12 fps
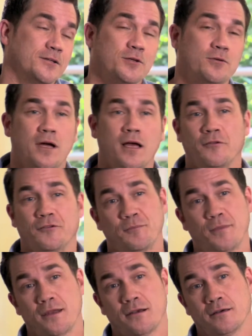who else
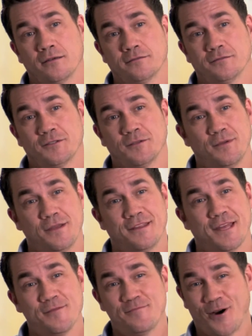better to be
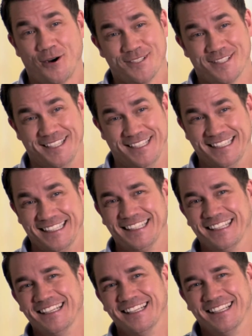that person
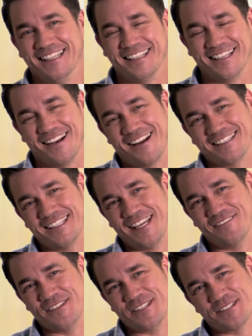than
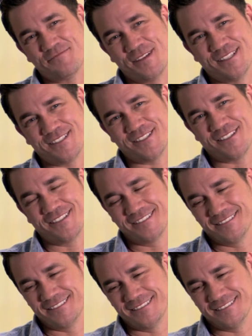Octavia Spencer?
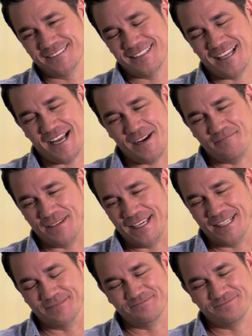I
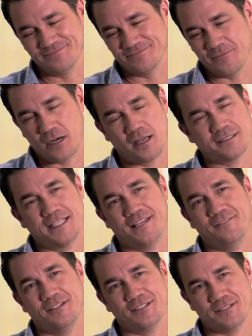mean, when
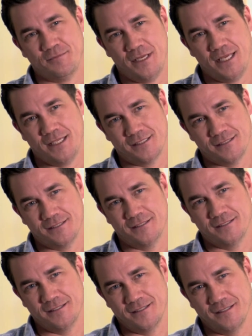Octavia speaks,
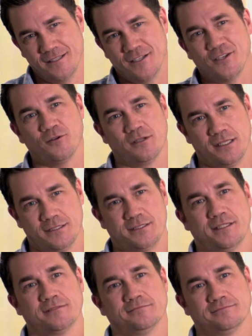you
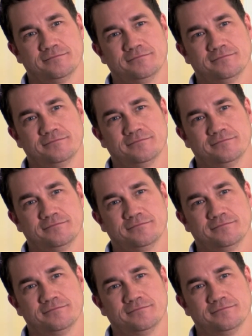listen.